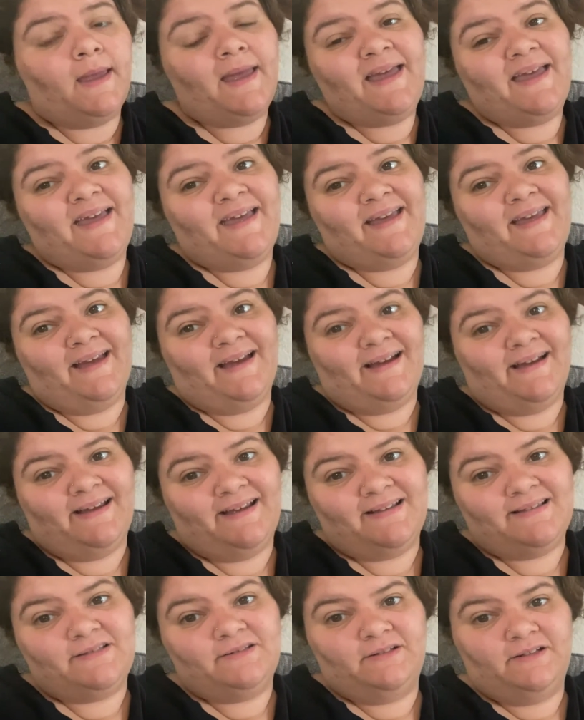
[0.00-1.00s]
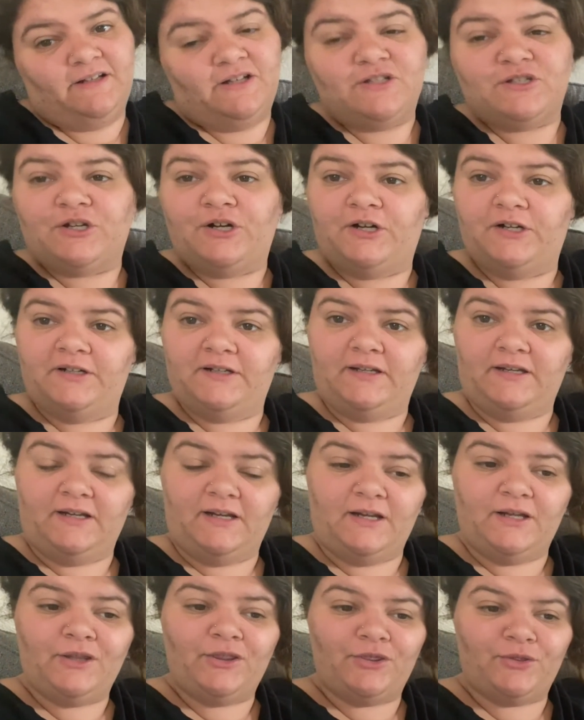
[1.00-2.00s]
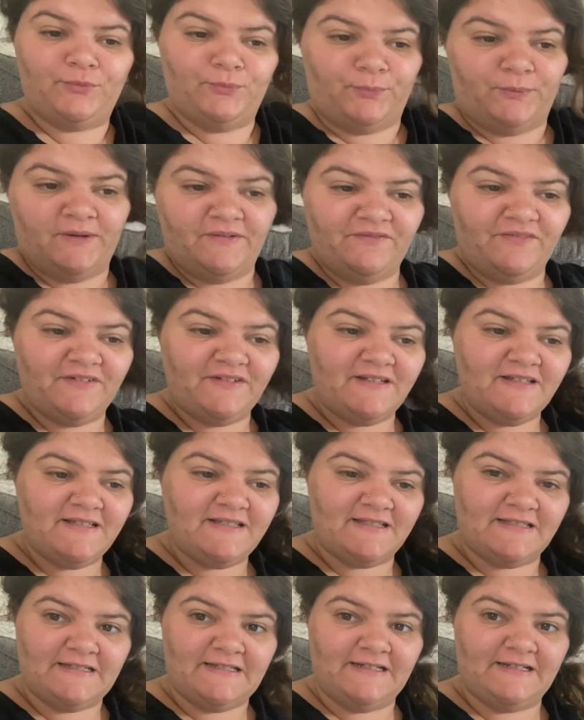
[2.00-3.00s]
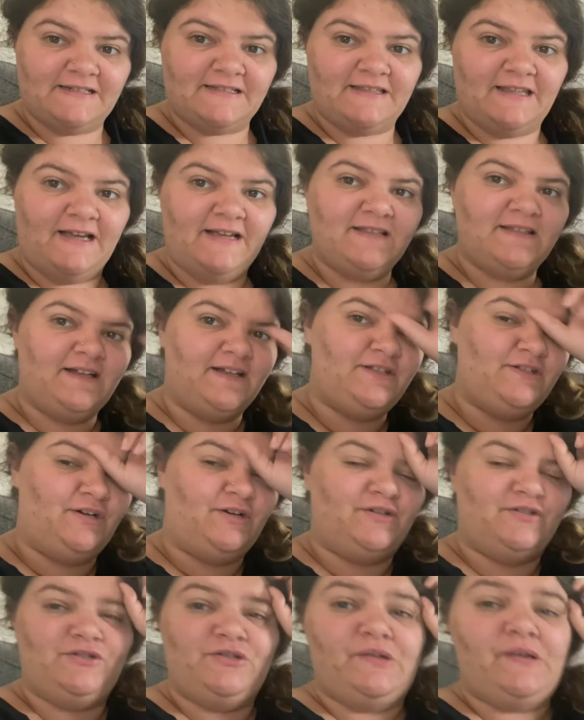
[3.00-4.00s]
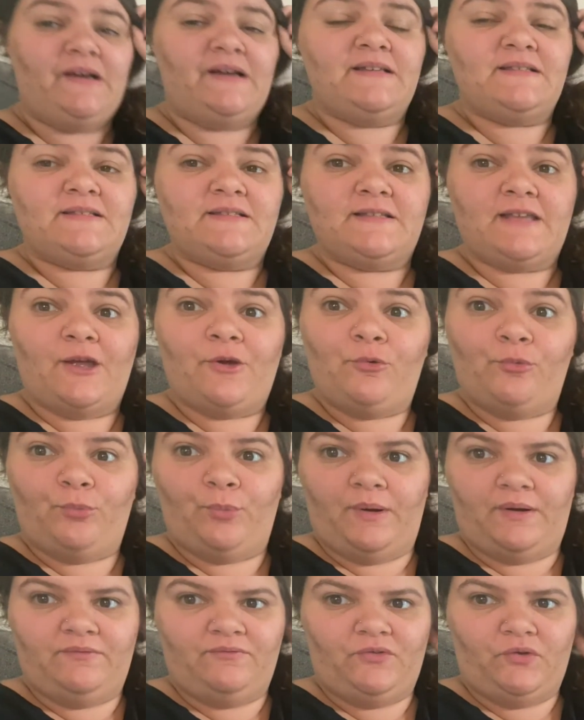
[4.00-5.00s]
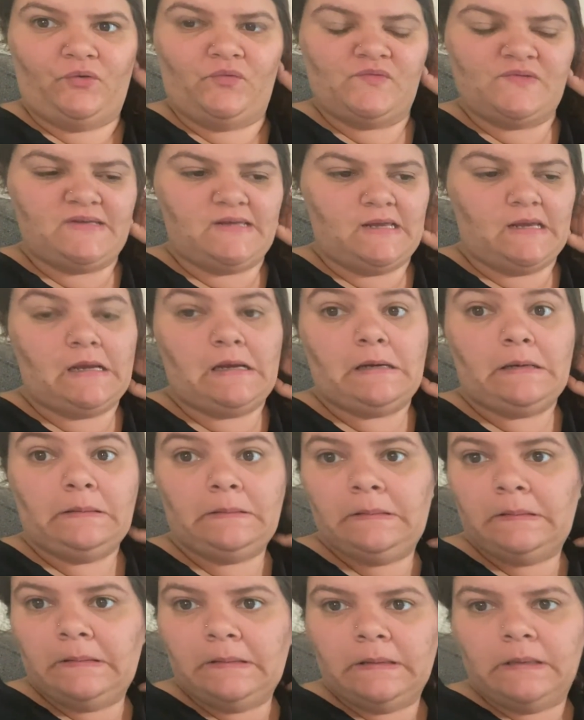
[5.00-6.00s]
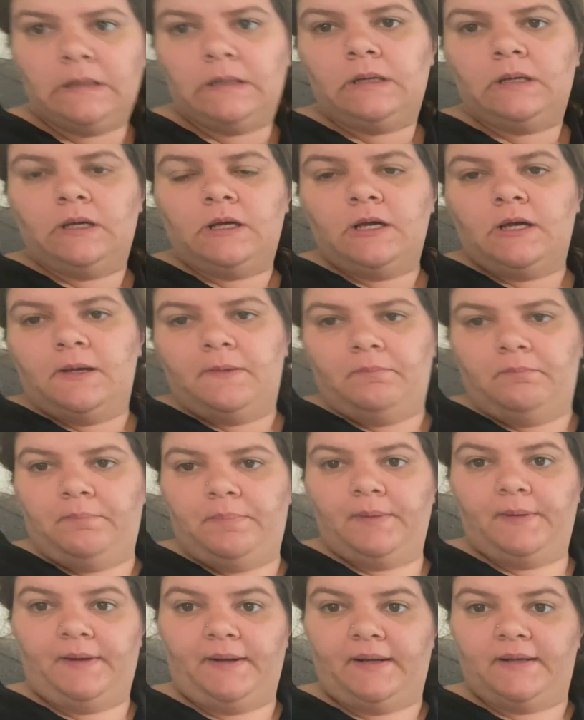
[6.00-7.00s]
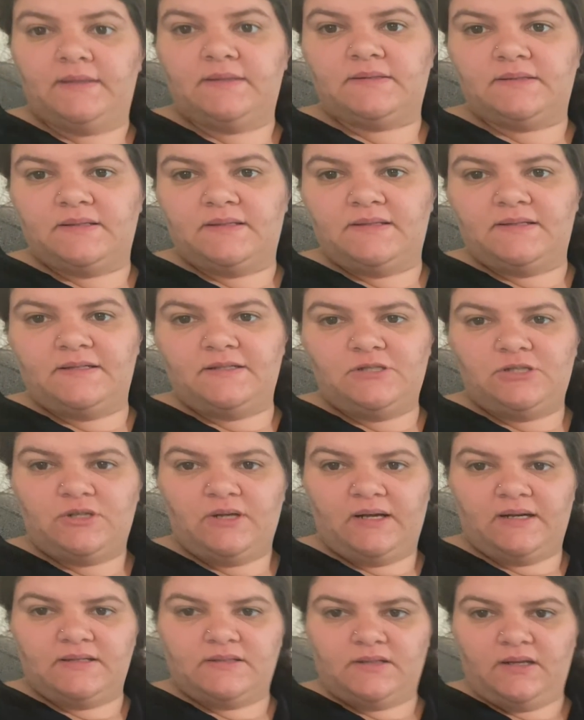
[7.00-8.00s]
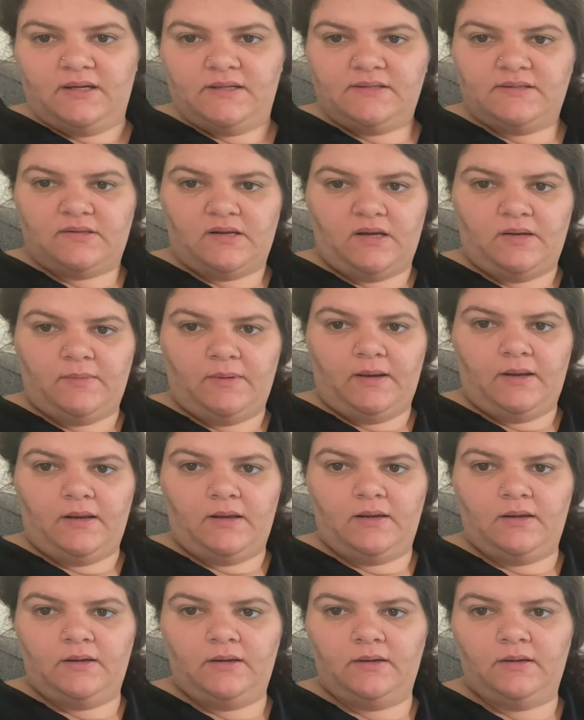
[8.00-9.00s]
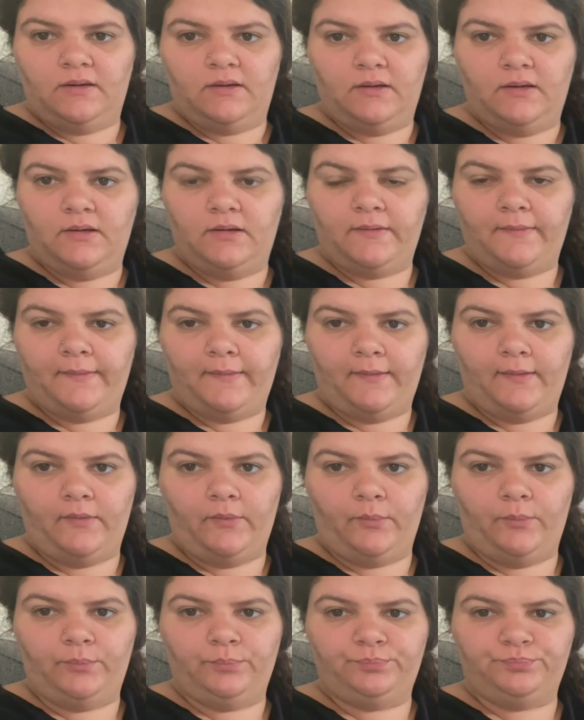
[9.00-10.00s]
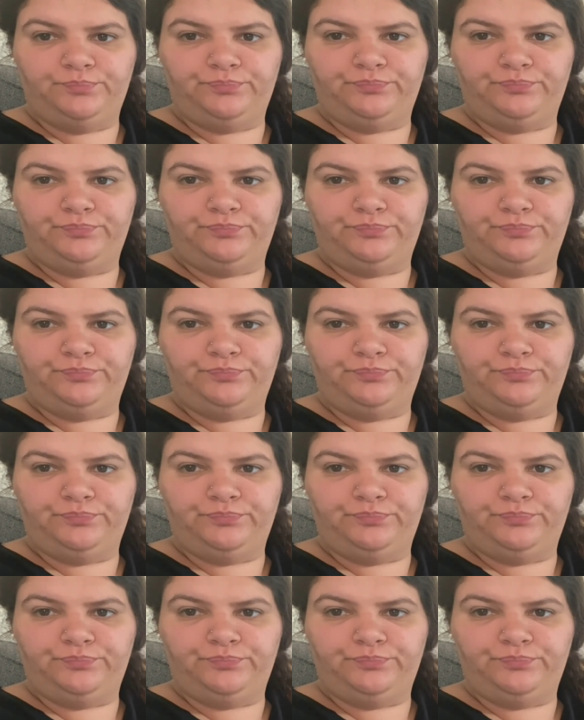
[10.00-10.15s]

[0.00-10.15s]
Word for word: Hey guys, it is currently 3.56. Last I talked to you guys it's like 1.15. But since you guys last see me, um,